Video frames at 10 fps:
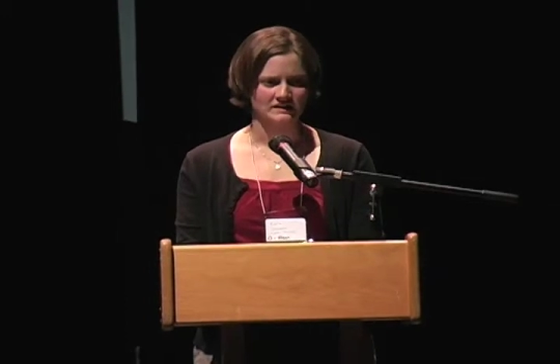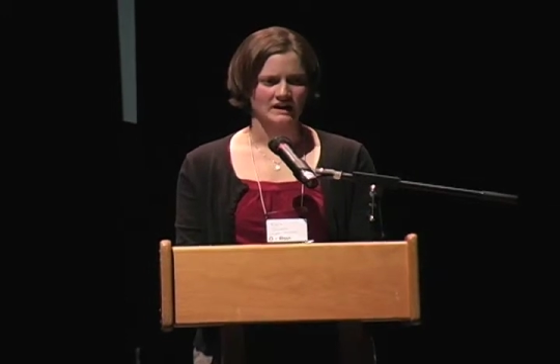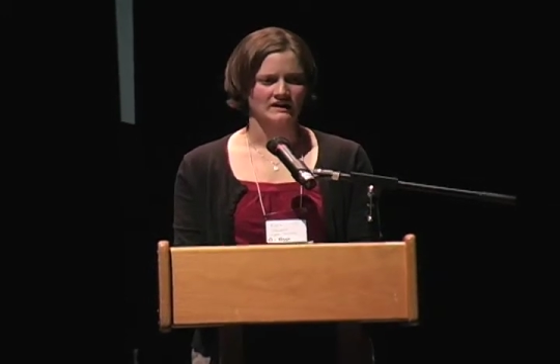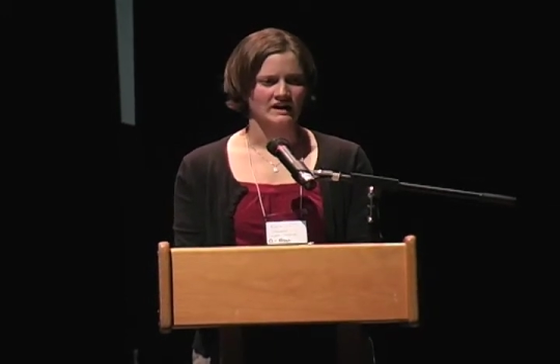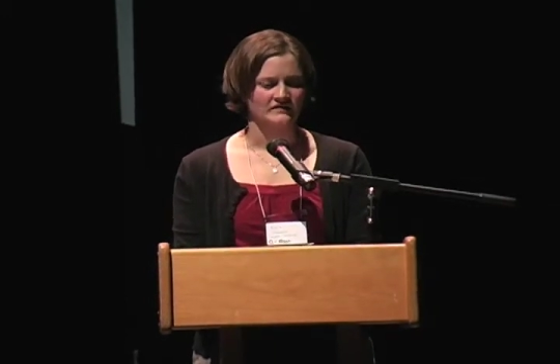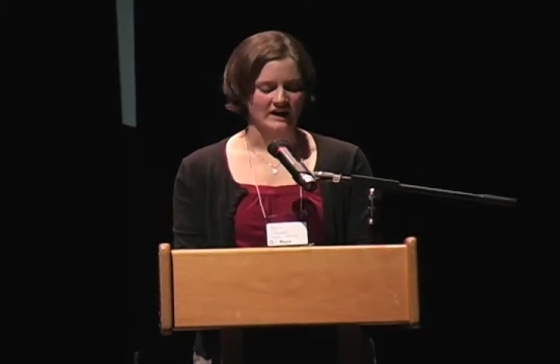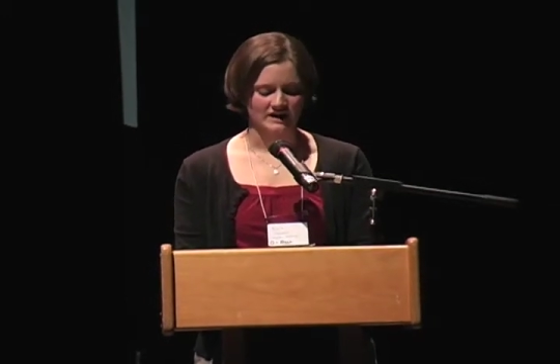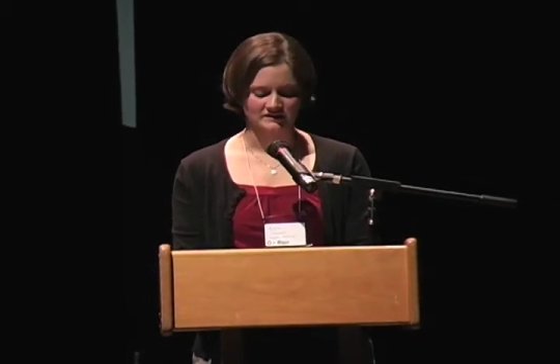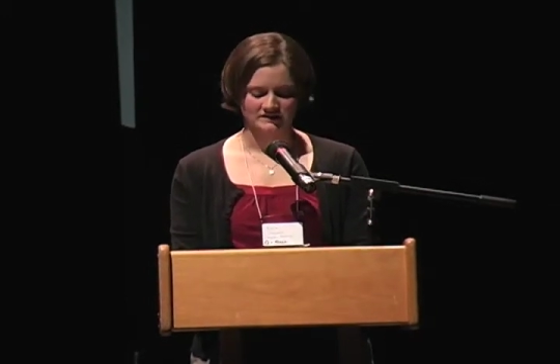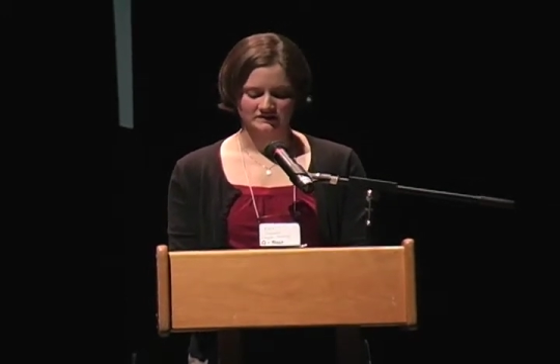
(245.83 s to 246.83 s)
and have
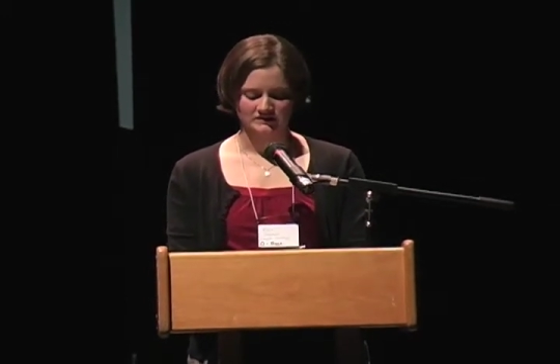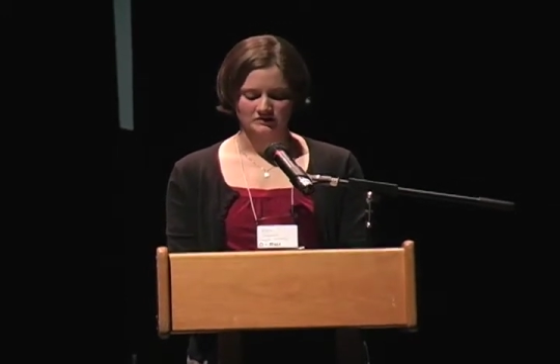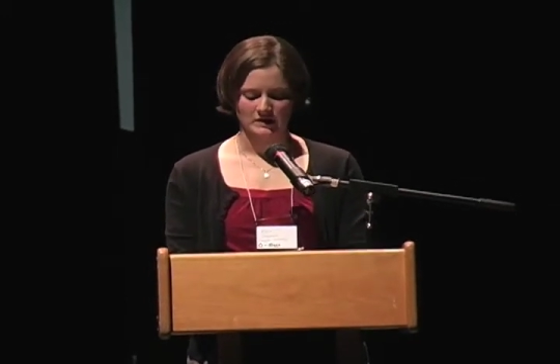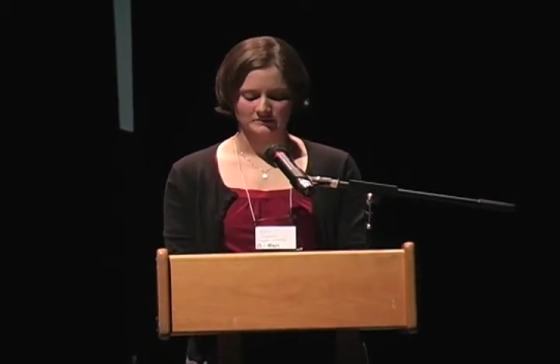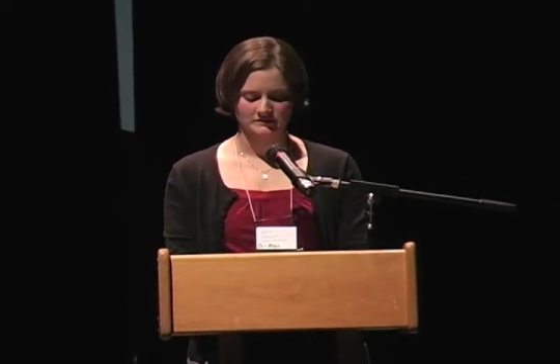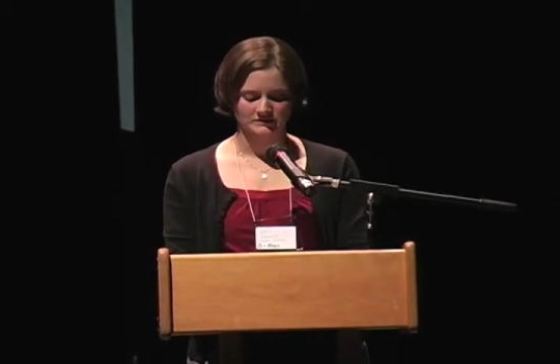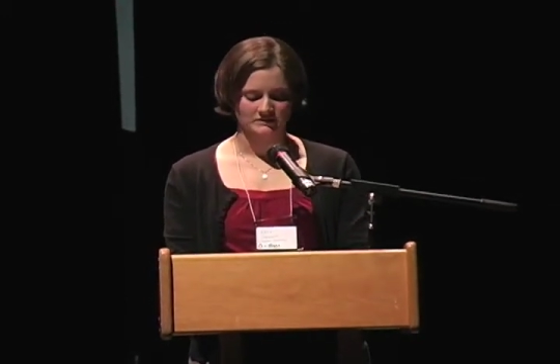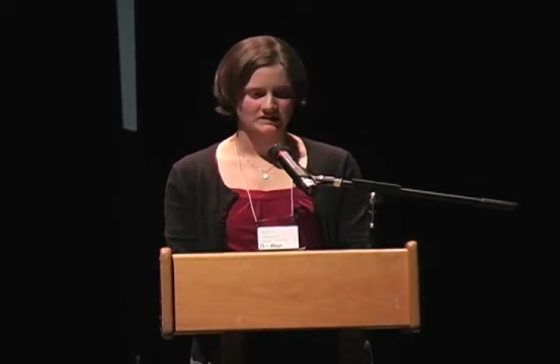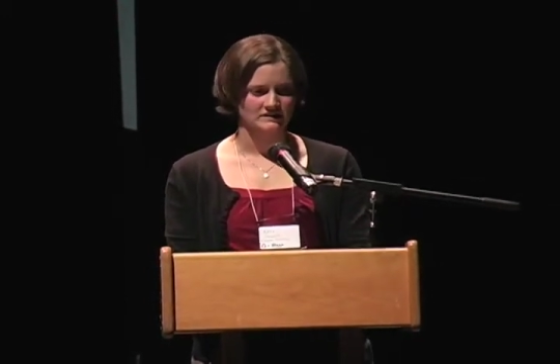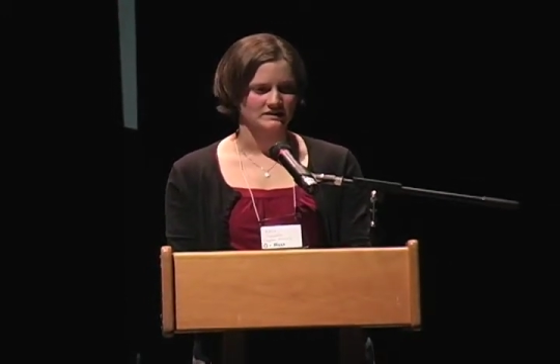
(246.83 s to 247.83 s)
access to
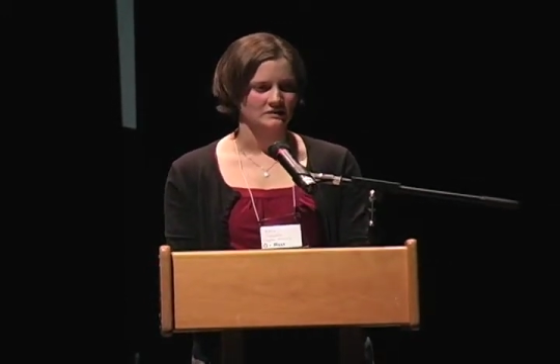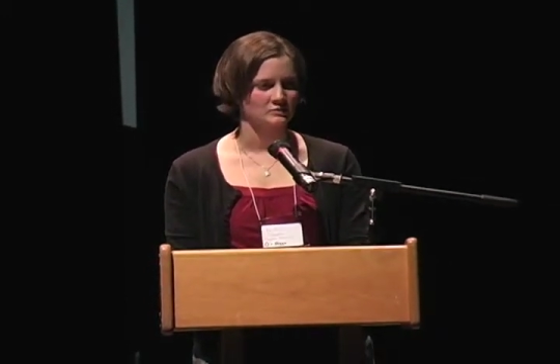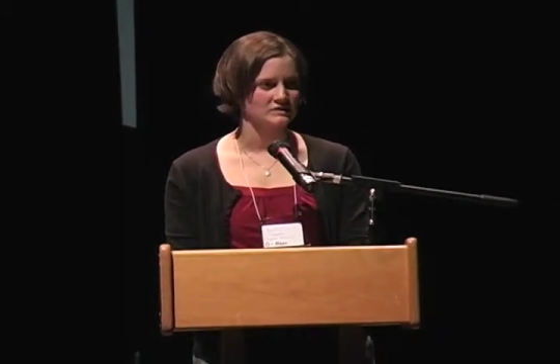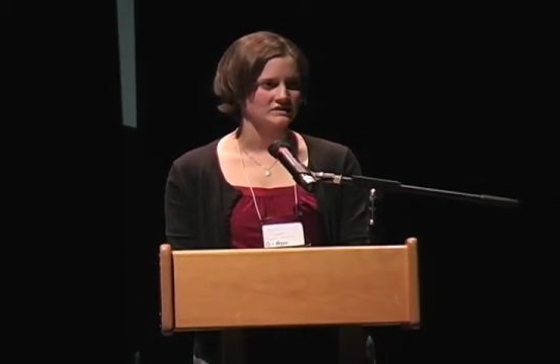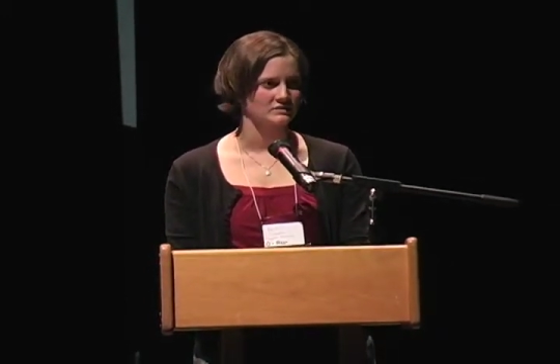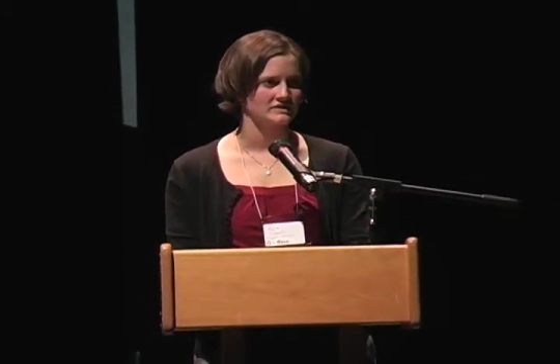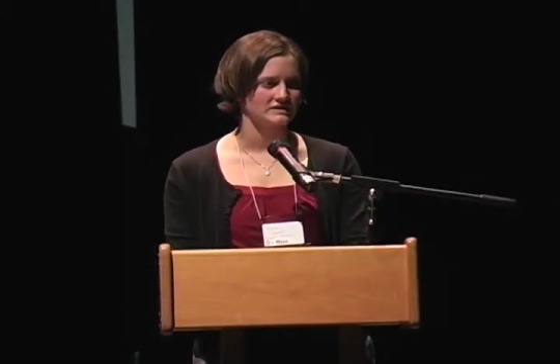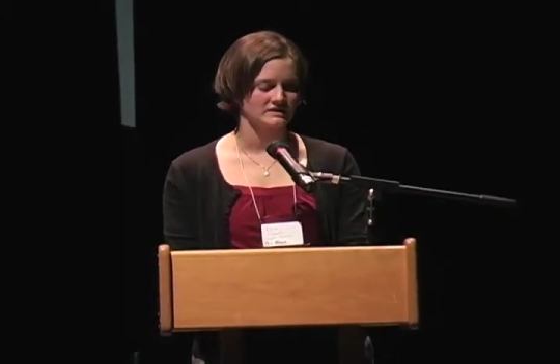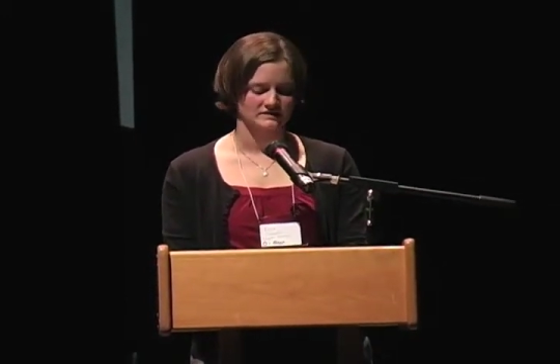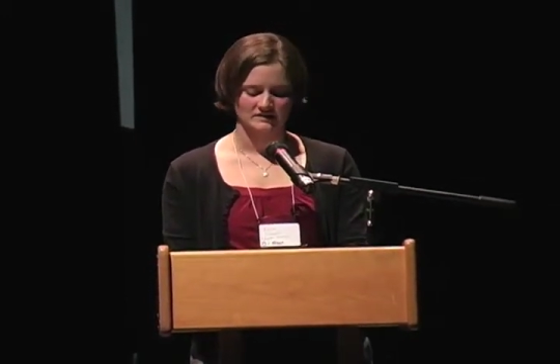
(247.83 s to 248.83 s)
opportunities and
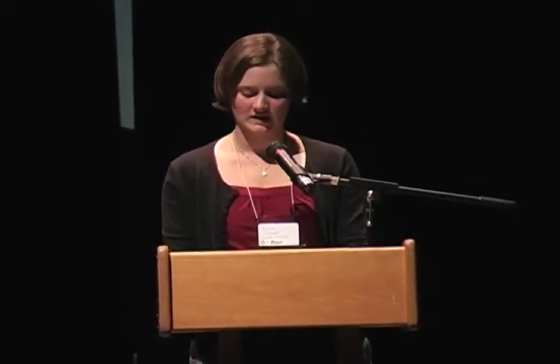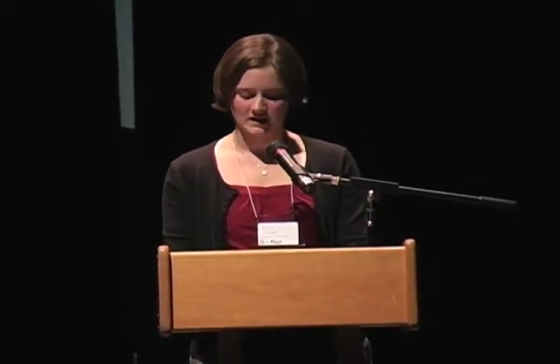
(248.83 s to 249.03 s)
resources